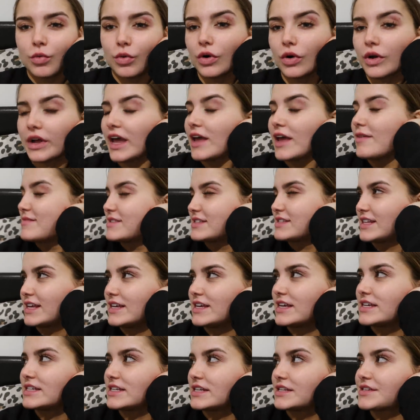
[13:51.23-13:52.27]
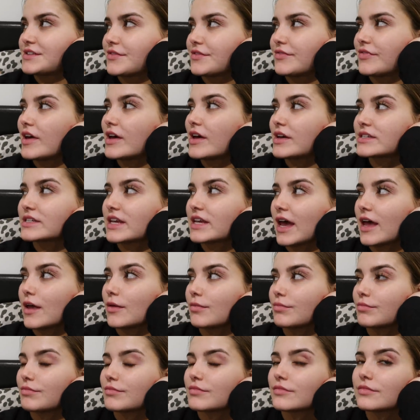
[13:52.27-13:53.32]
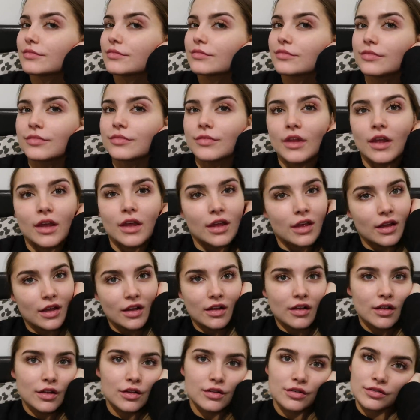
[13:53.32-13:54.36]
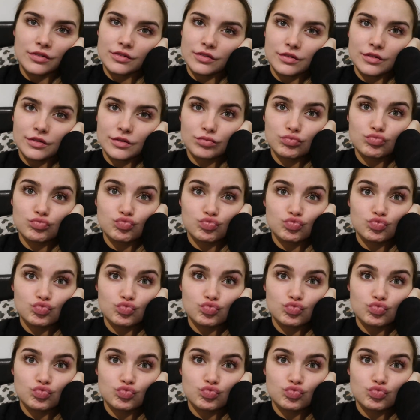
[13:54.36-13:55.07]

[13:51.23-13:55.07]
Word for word: What game this is? Is this the first game? England-Ireland, first game of Six Nations in Dublin.